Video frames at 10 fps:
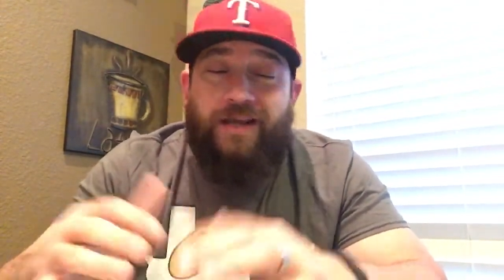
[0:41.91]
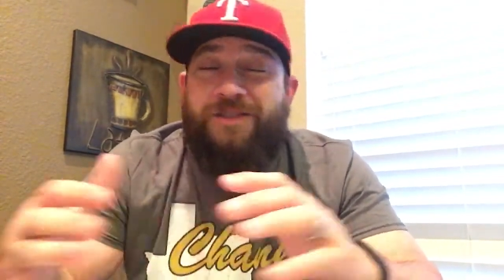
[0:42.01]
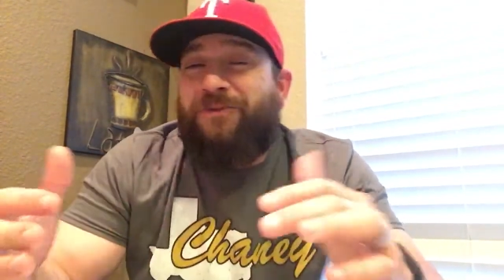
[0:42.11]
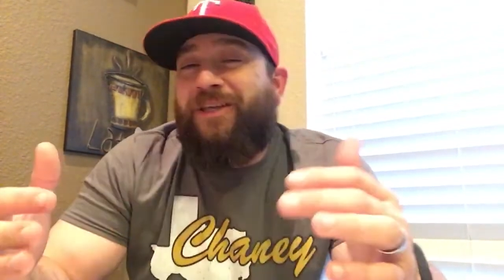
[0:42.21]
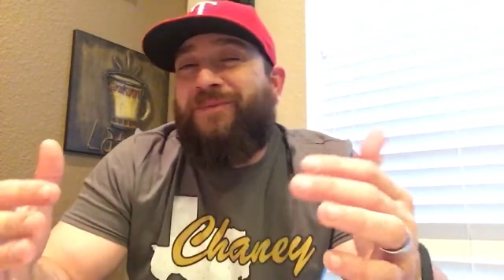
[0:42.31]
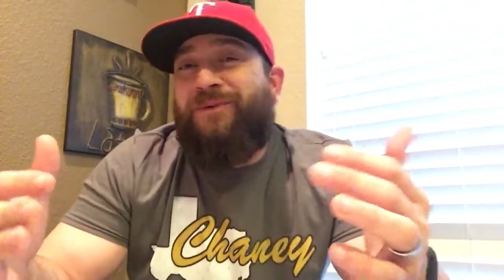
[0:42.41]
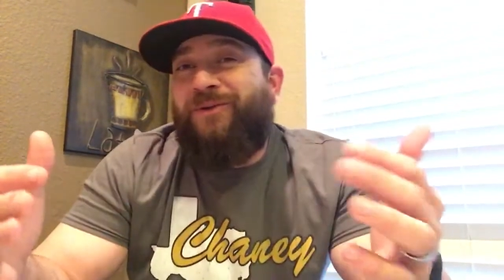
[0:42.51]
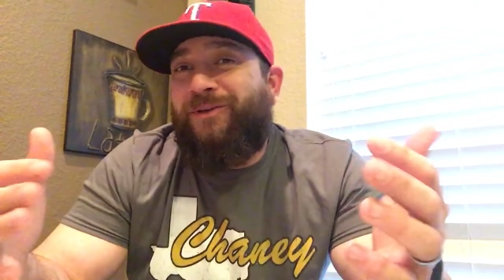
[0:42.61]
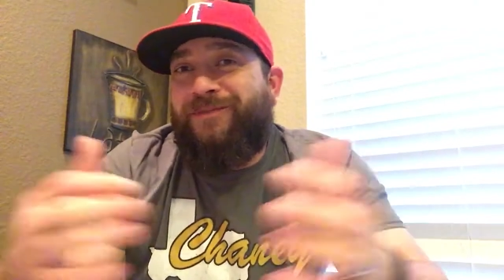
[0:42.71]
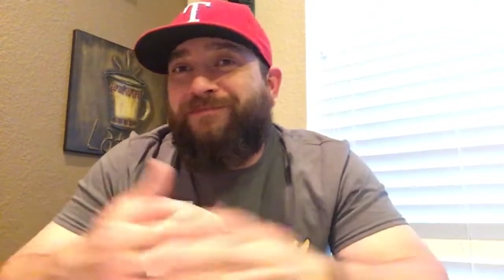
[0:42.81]
I just want to keep
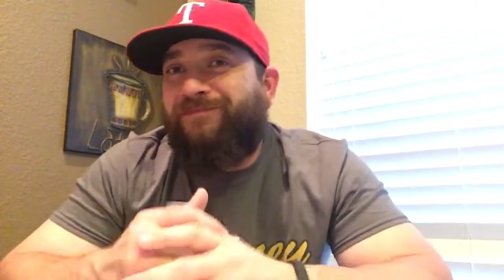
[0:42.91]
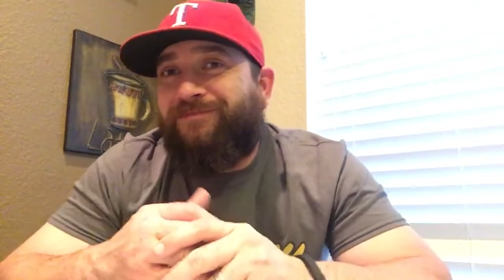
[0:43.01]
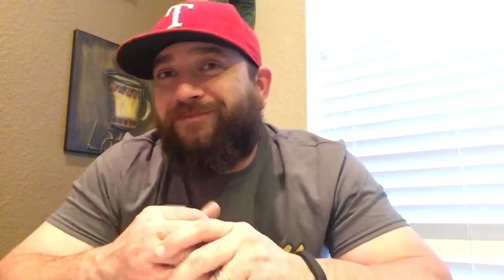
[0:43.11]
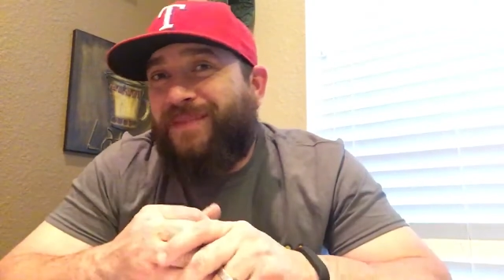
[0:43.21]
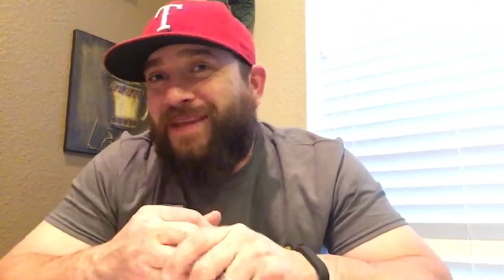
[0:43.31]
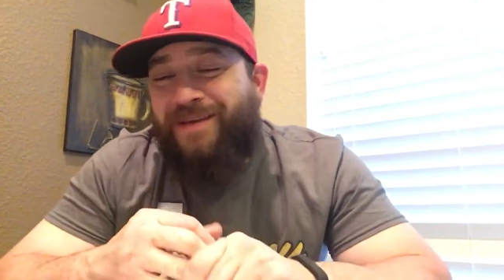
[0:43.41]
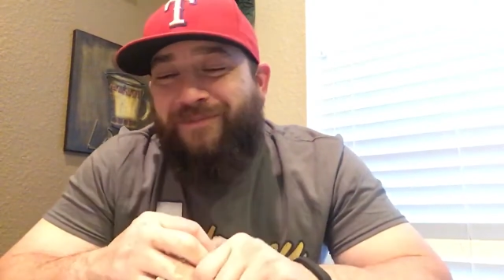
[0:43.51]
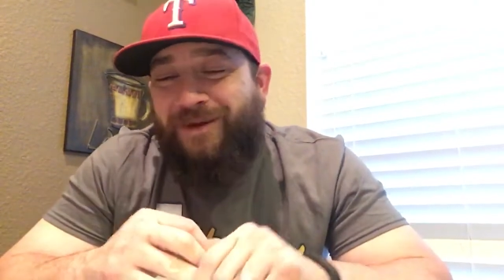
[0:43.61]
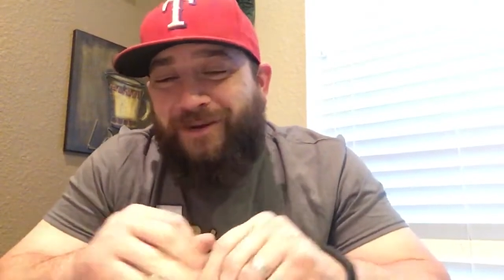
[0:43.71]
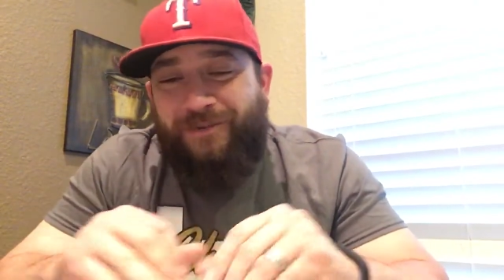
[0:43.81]
doing it.
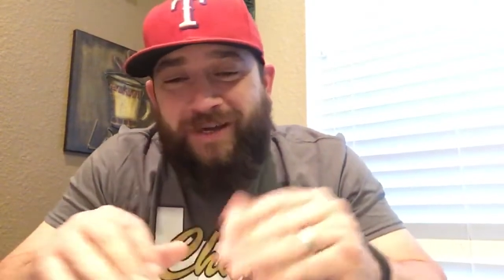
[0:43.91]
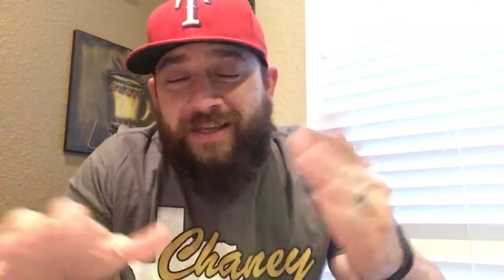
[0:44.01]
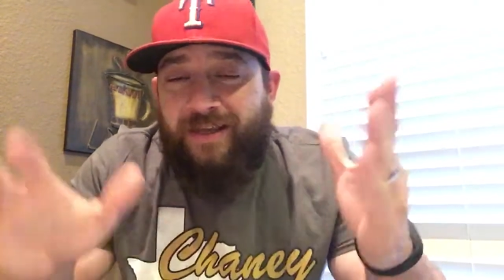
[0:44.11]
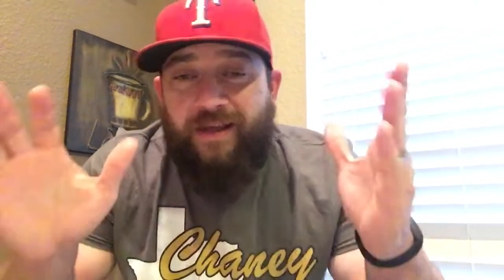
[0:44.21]
But anyway,